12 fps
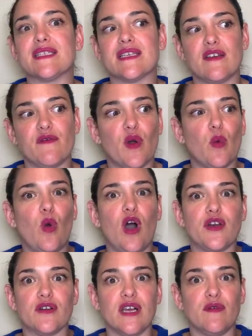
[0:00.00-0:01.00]
And if our
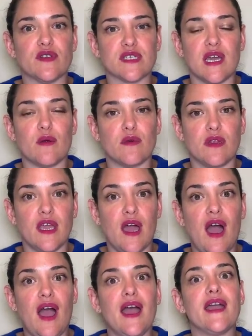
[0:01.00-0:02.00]
water levels get really
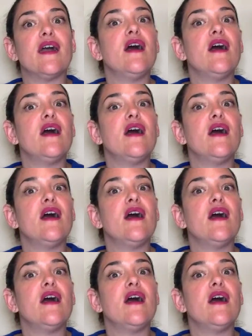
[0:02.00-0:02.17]
high,